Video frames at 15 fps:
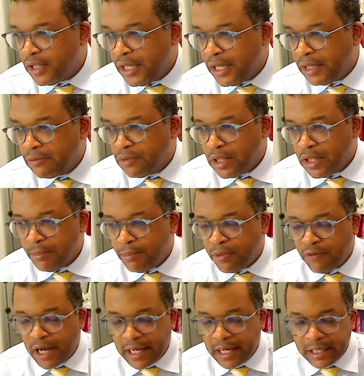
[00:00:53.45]
and really
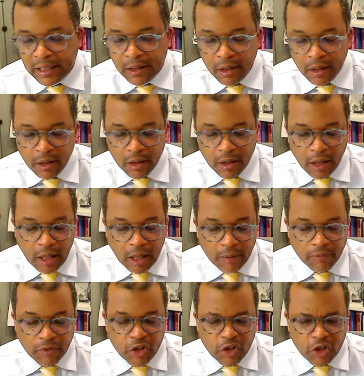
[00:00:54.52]
providing
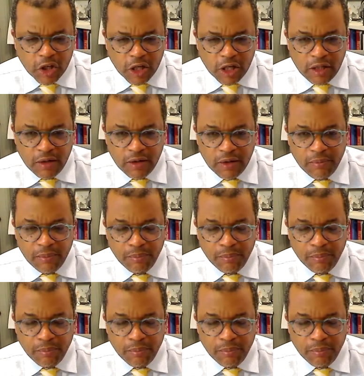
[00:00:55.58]
um, good,